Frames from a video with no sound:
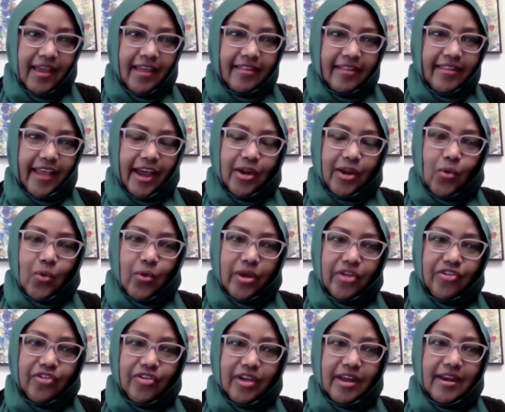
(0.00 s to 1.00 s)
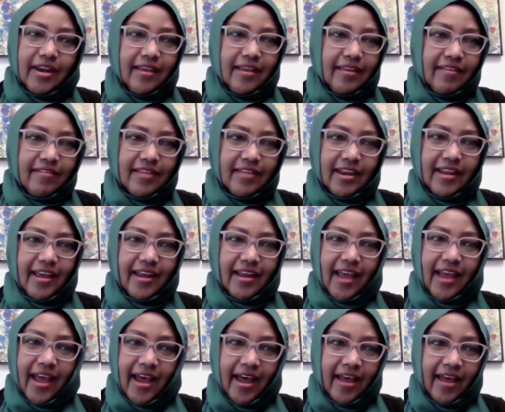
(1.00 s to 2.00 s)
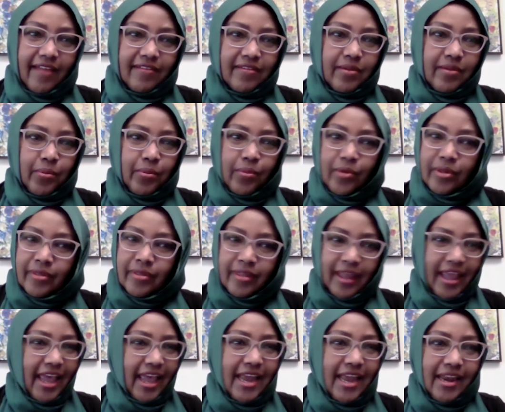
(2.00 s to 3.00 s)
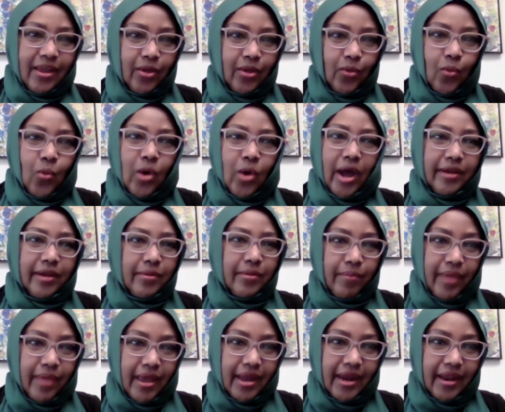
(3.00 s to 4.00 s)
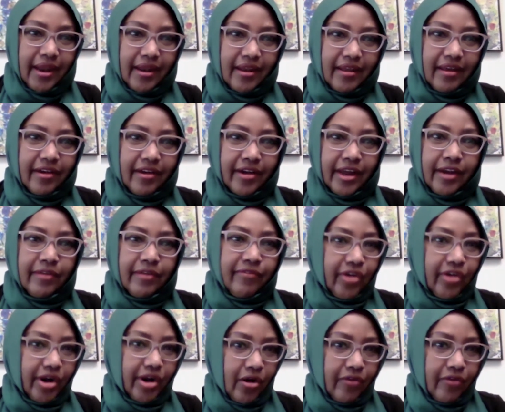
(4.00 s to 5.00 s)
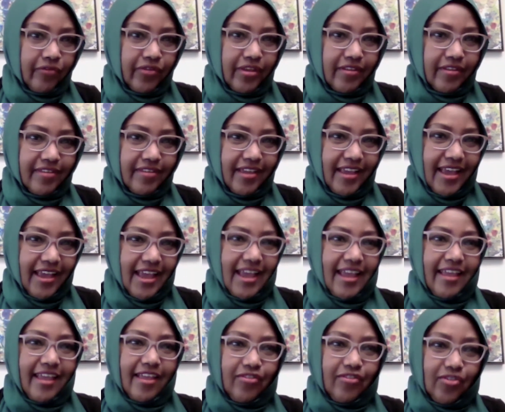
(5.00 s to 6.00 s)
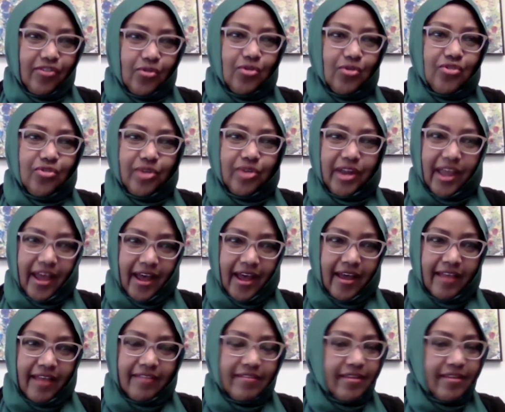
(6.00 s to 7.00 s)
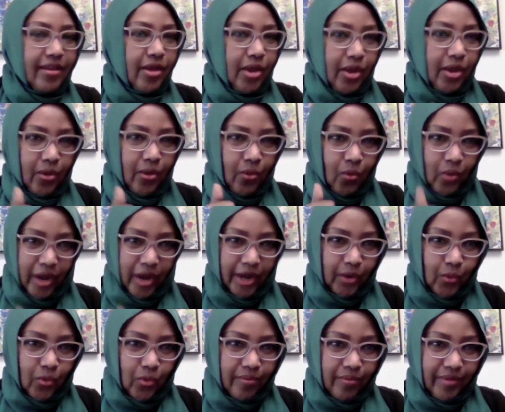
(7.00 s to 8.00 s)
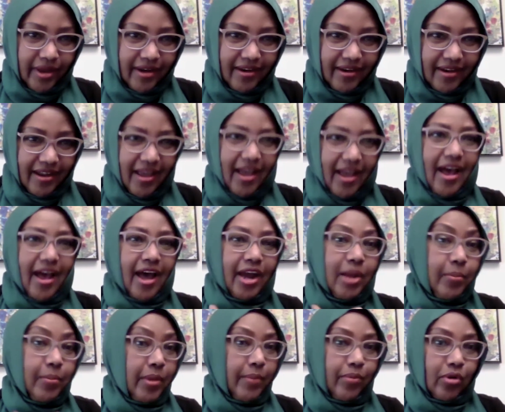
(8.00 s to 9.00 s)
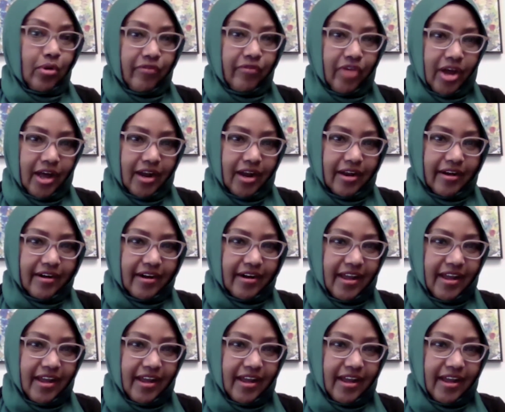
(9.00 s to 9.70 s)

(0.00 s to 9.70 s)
That question is not asked to any white men running for office. It's usually asked white women and people of color.